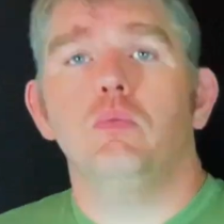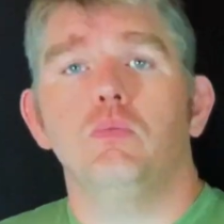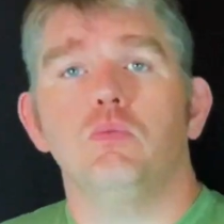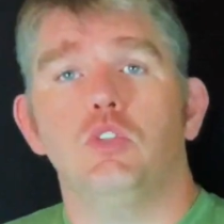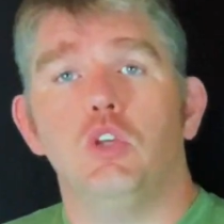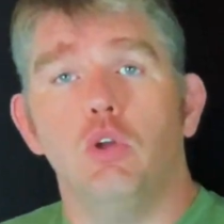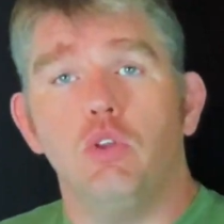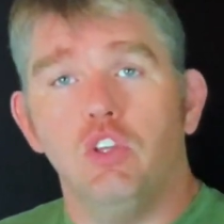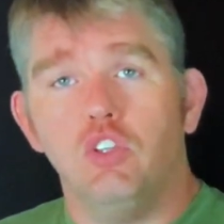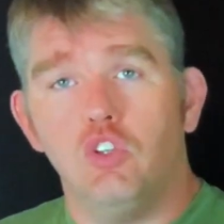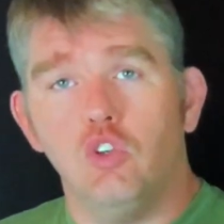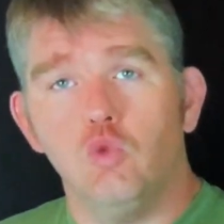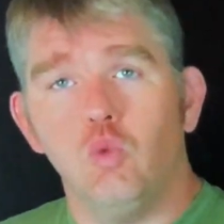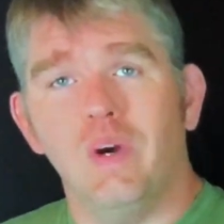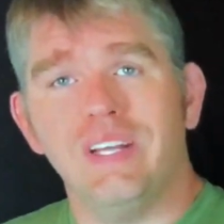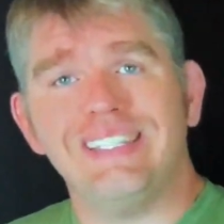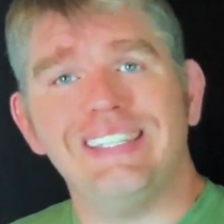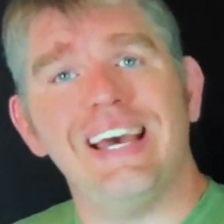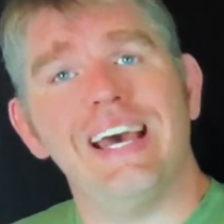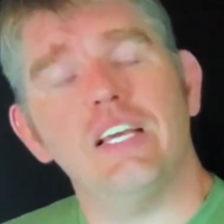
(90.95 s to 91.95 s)
So this is
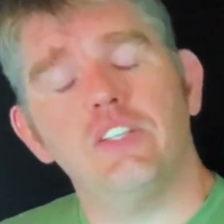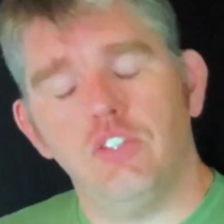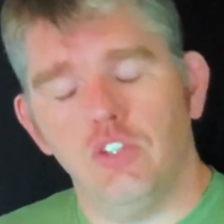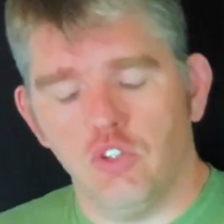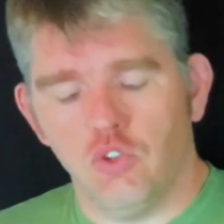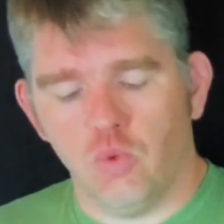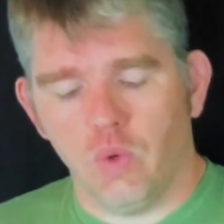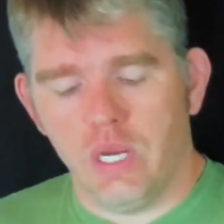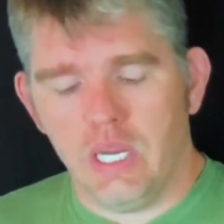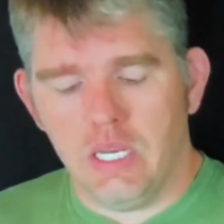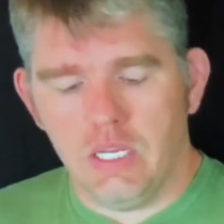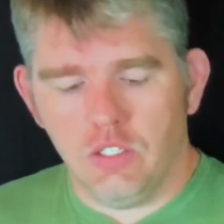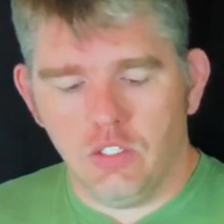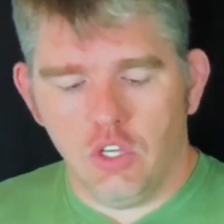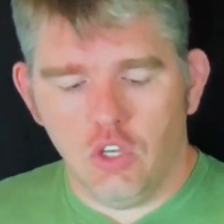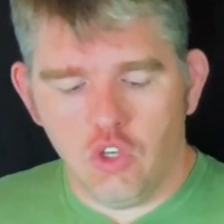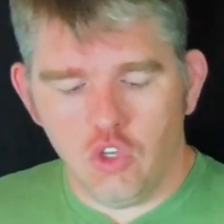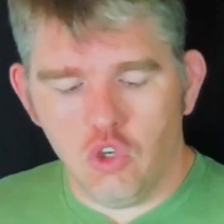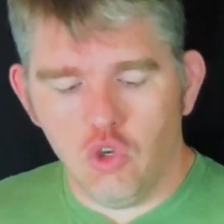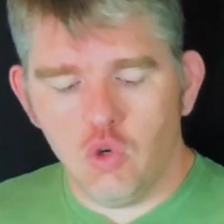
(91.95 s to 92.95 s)
what Texas reads.
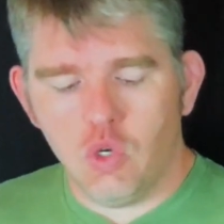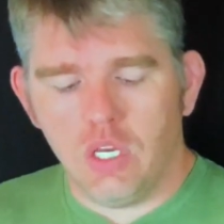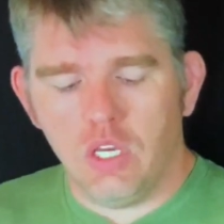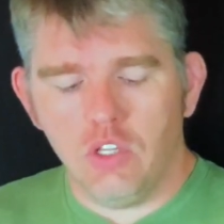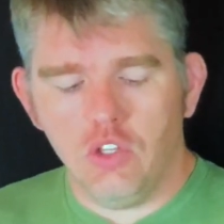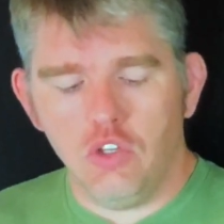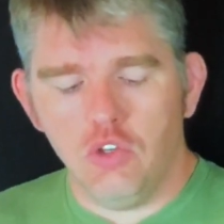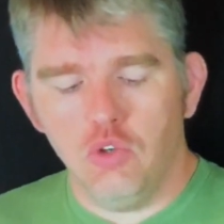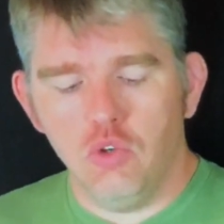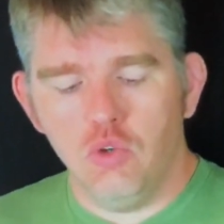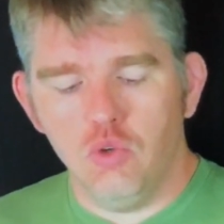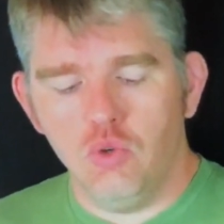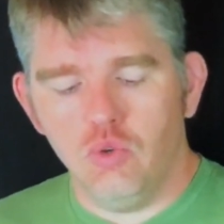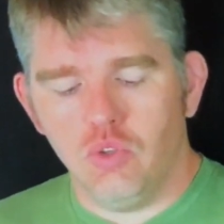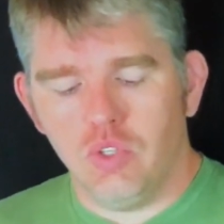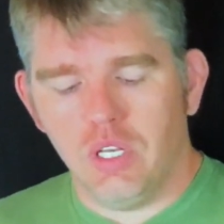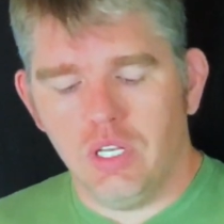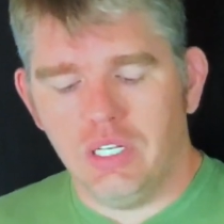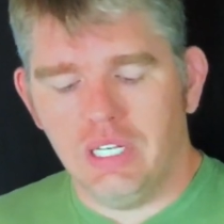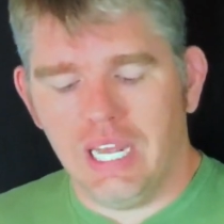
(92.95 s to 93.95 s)
You can
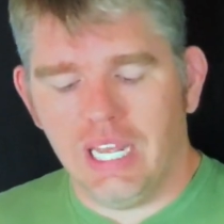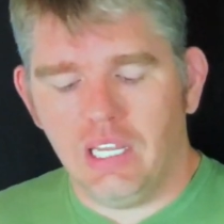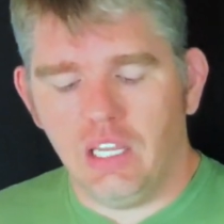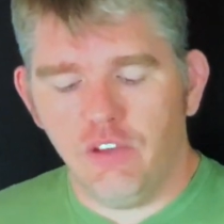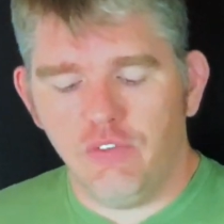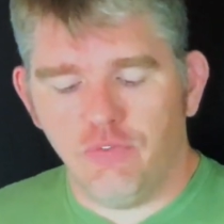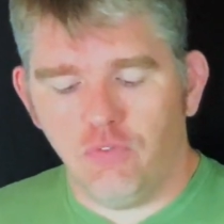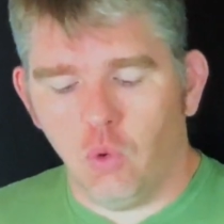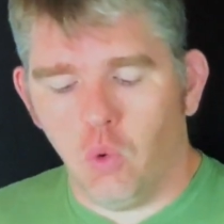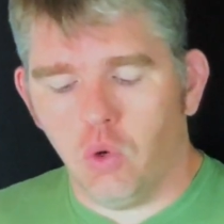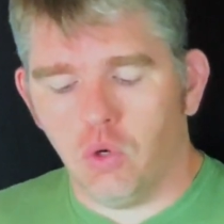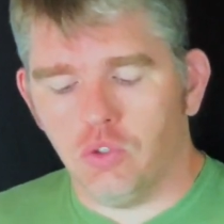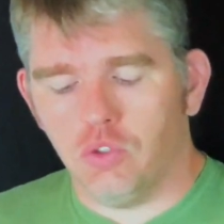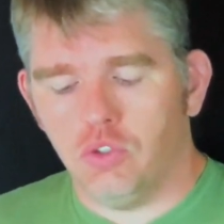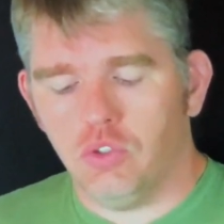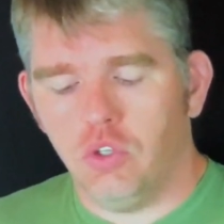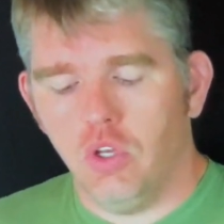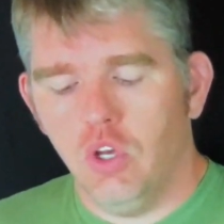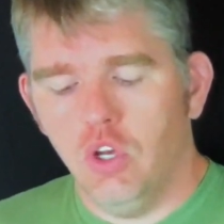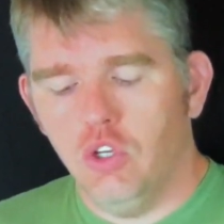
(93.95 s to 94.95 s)
use deadly force